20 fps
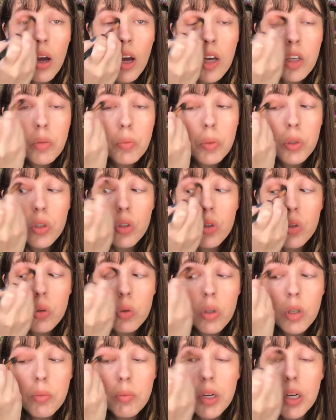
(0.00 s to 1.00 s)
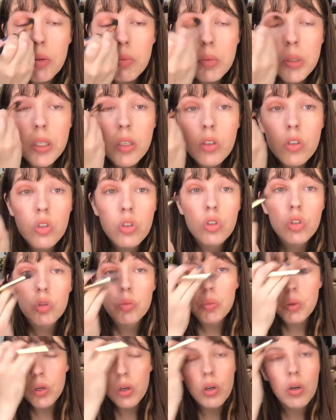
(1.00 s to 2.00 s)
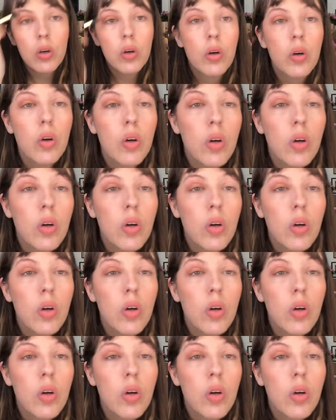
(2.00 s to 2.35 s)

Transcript: As per usual, I'm not being super